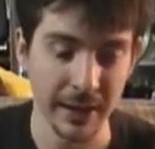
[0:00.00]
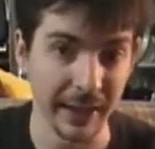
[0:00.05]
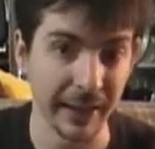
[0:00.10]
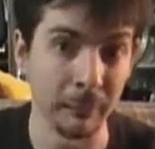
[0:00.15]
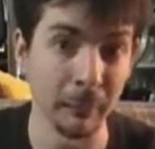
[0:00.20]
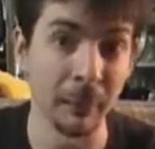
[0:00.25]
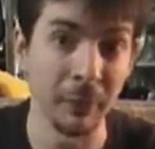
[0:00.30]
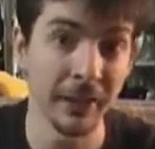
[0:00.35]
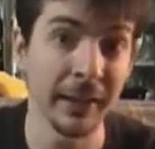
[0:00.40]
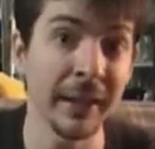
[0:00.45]

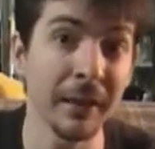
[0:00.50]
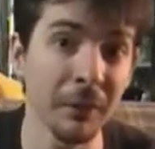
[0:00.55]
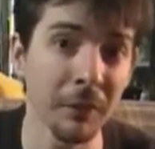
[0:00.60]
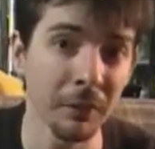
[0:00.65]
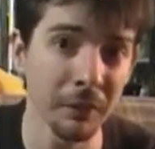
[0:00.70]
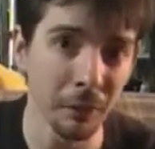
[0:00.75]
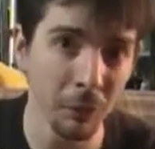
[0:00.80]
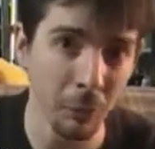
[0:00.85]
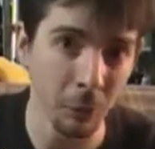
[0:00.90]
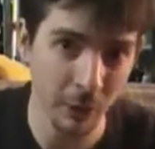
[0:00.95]
And
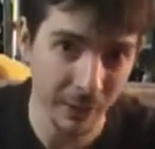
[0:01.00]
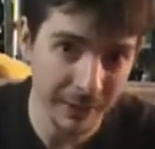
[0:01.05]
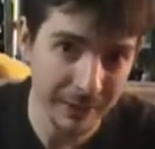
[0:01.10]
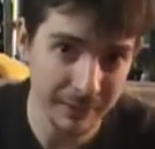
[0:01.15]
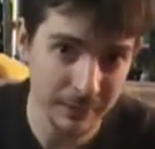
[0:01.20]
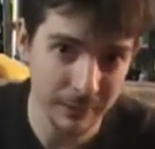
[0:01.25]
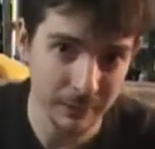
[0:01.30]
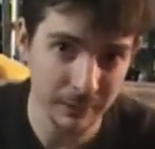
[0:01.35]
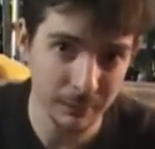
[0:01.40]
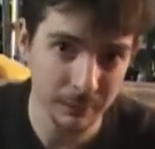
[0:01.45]
within
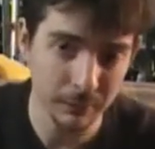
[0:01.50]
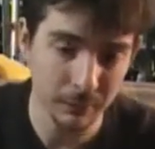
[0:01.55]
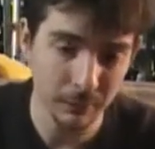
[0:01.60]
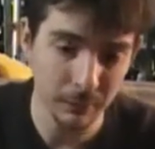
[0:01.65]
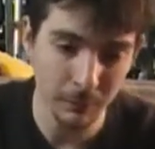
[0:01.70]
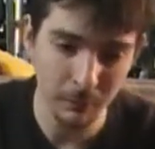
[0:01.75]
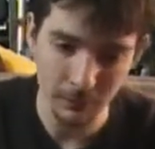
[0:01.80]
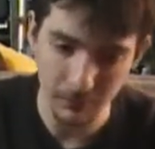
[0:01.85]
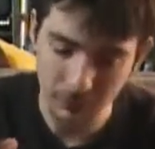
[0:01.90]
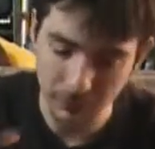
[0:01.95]
that,
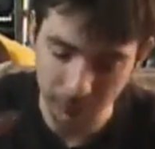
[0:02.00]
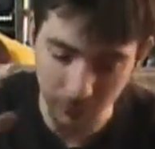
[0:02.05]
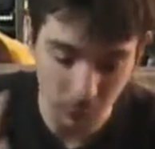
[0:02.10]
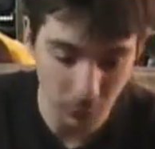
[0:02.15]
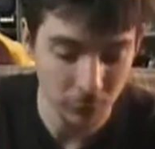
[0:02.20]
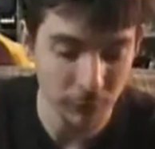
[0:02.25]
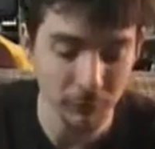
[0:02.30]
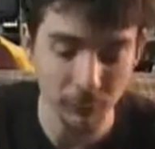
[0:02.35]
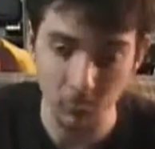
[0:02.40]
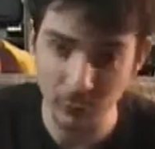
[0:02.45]

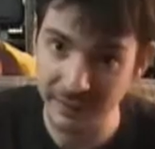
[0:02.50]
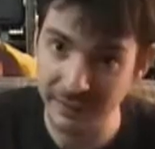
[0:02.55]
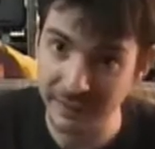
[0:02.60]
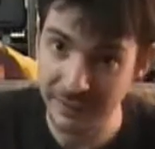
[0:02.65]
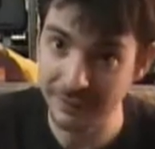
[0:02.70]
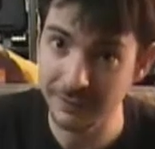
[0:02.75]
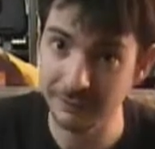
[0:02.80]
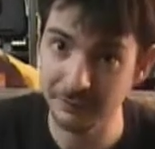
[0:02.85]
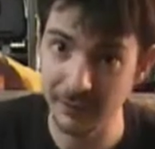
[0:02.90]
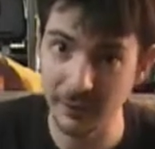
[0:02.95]
those
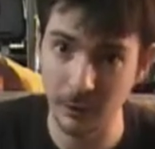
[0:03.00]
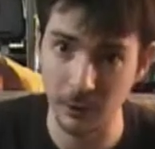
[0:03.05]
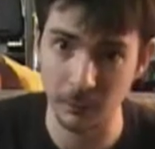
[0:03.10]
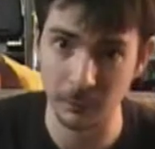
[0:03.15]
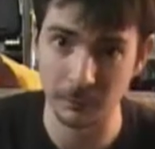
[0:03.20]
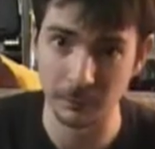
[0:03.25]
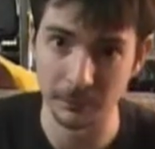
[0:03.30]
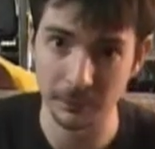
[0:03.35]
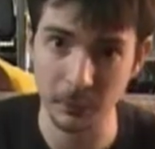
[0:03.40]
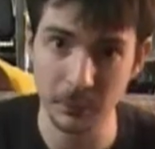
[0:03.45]
six films,